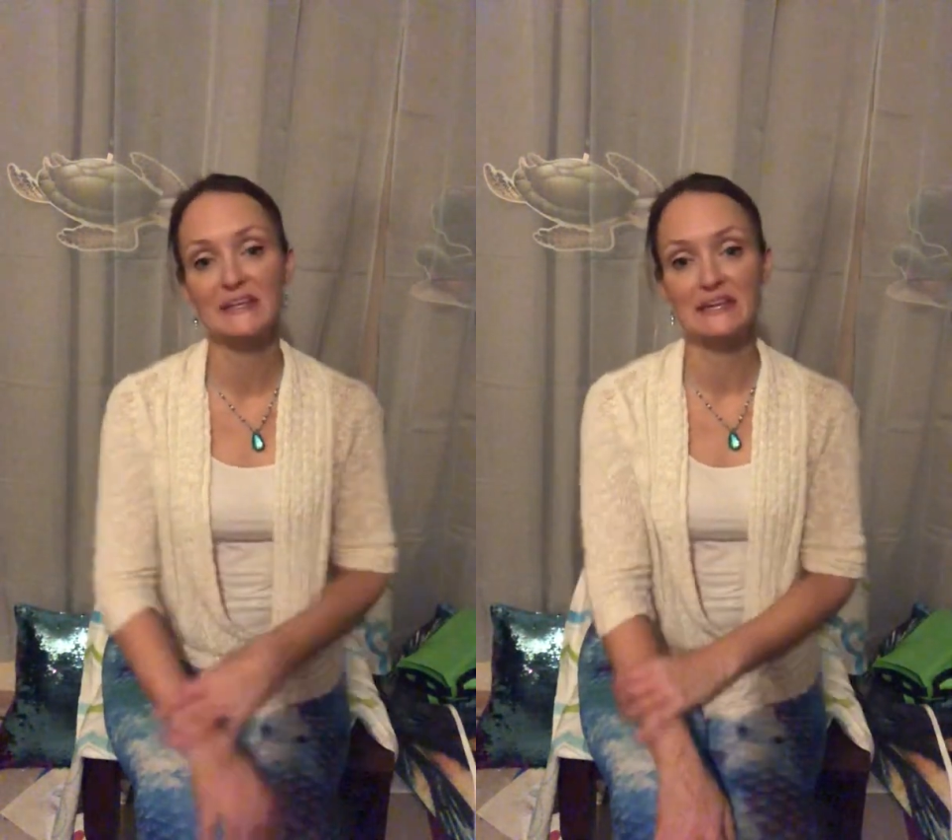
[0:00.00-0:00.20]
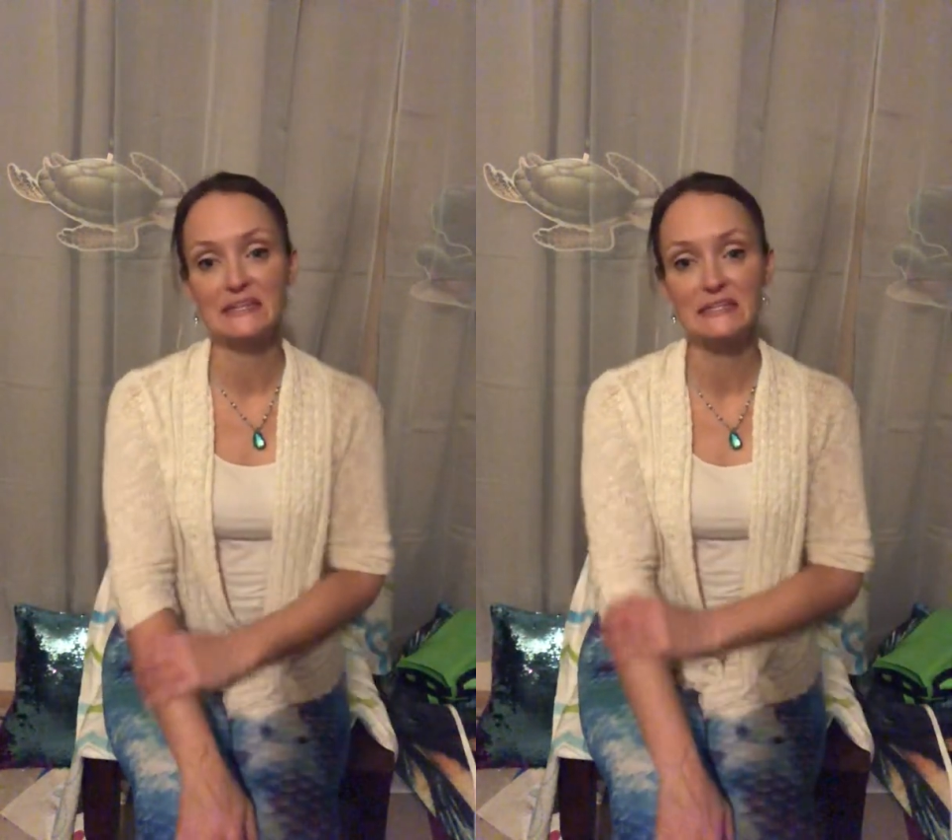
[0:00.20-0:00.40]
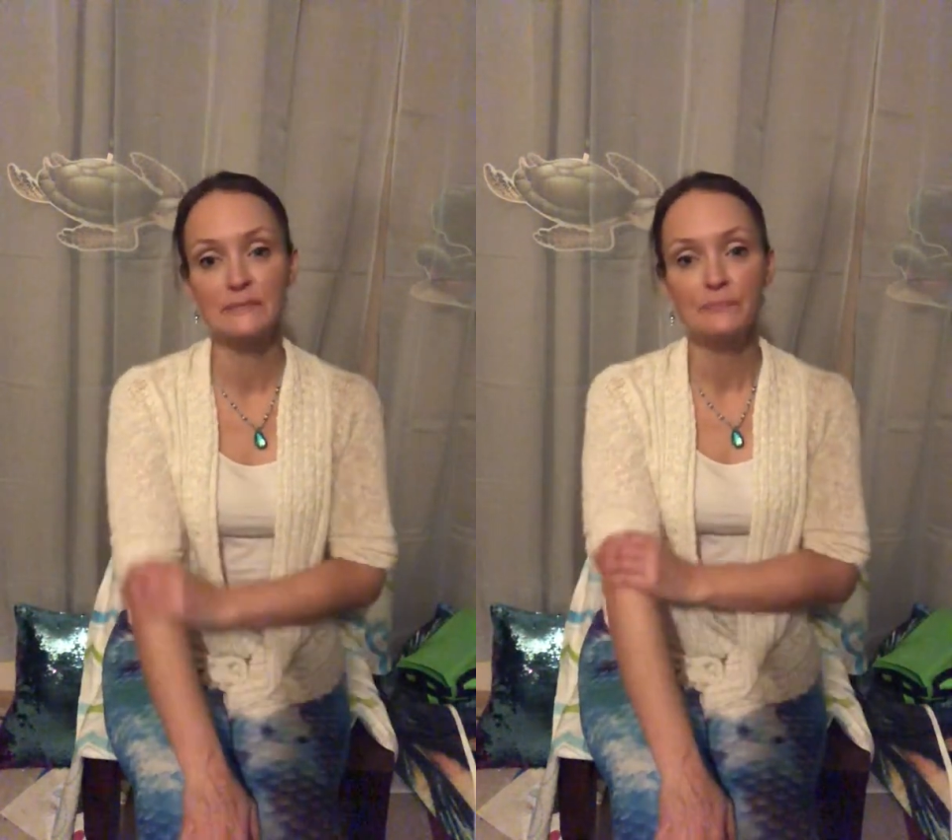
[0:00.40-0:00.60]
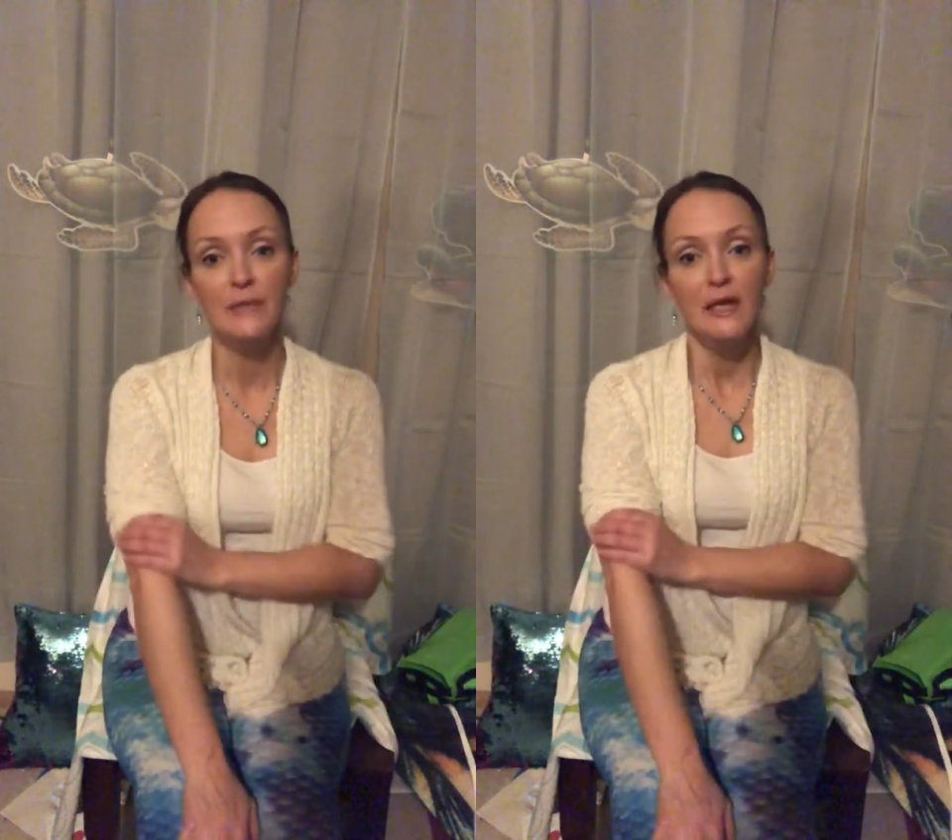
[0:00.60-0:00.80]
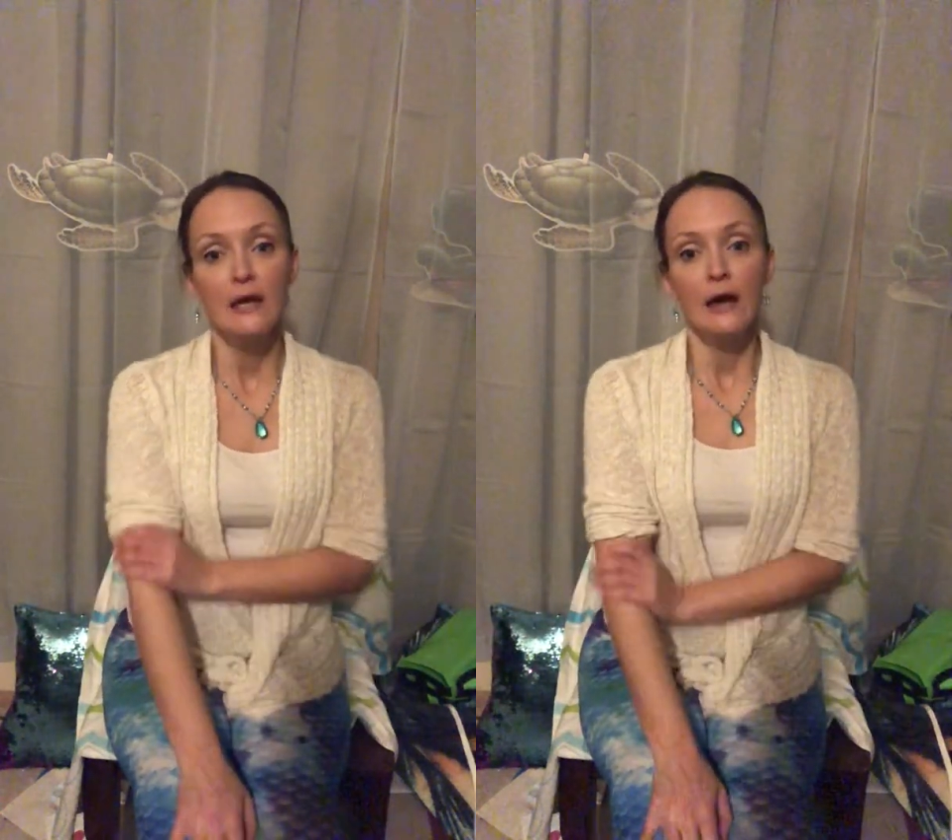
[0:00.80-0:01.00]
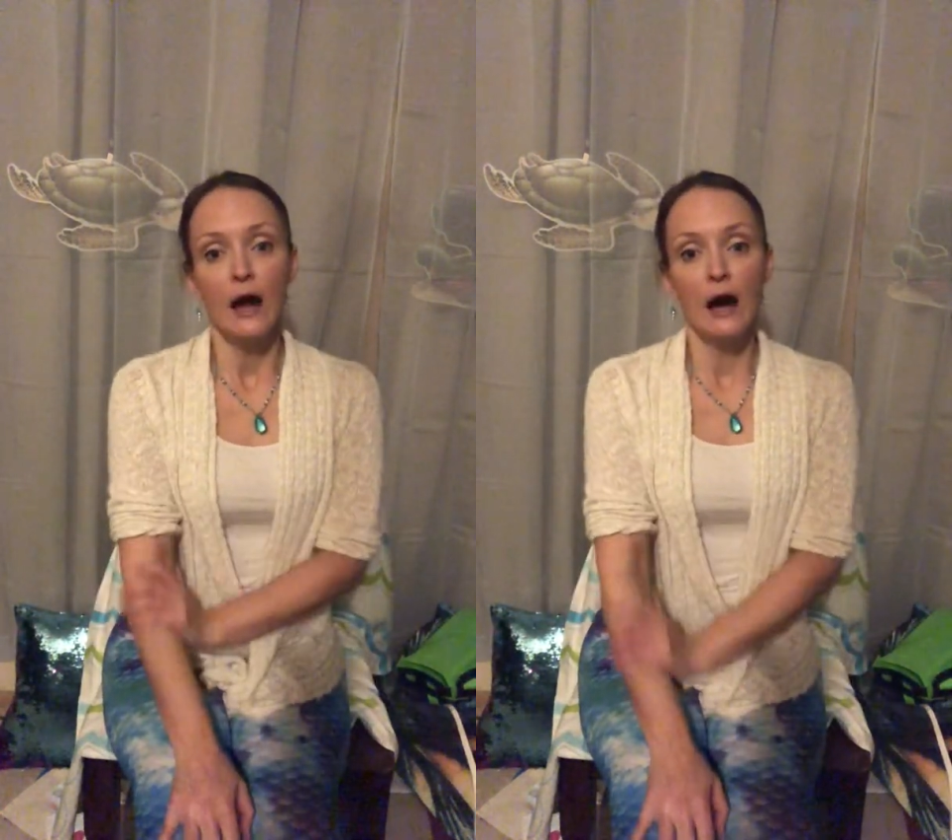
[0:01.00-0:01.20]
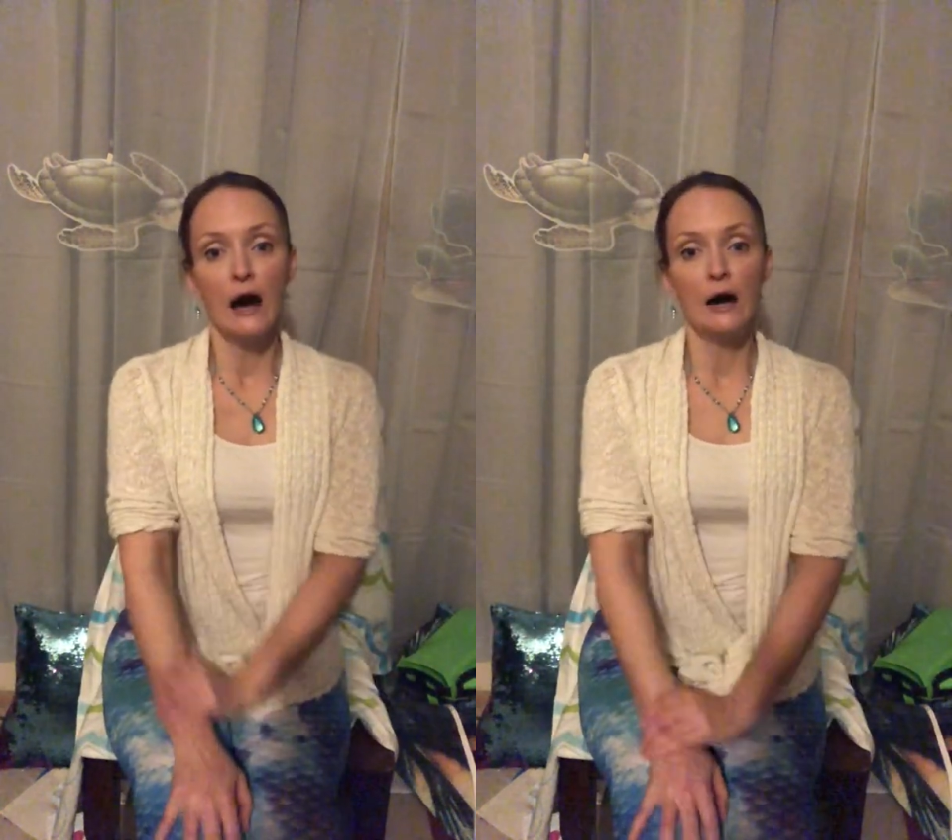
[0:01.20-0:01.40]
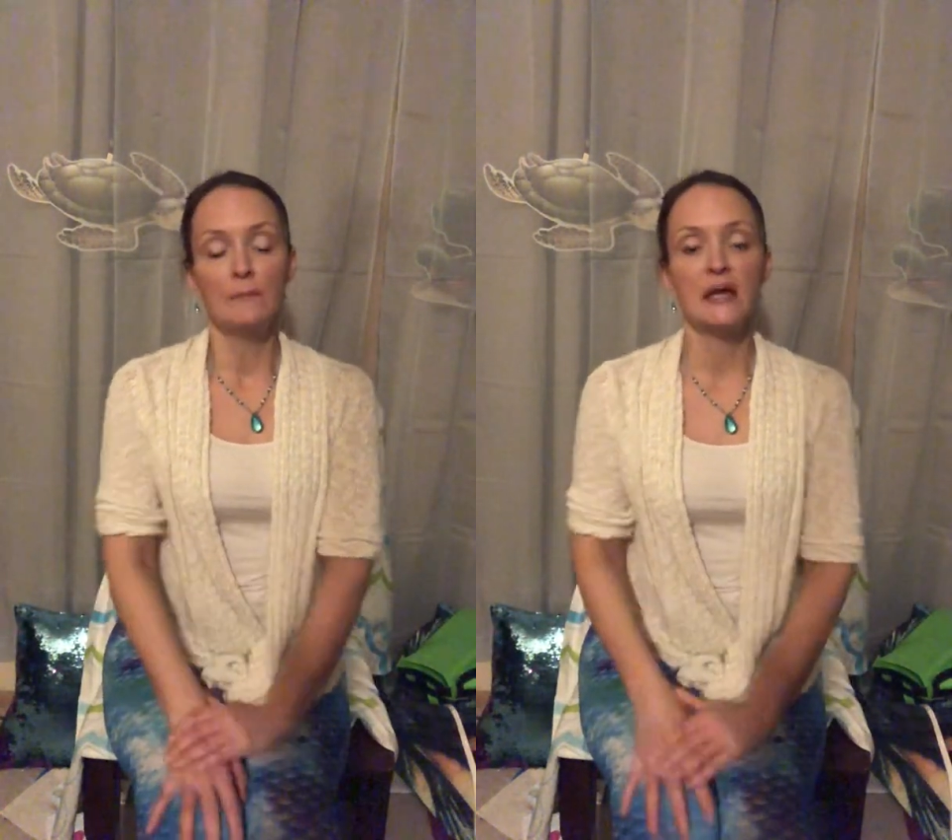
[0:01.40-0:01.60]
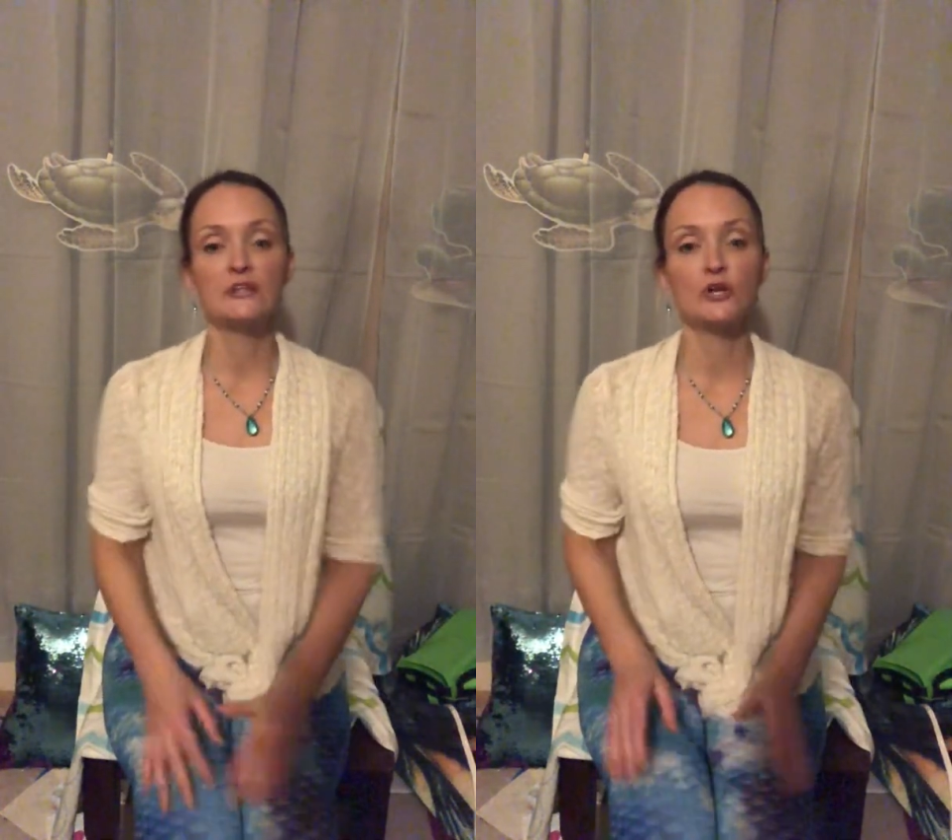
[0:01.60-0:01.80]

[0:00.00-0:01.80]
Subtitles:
it didn't. It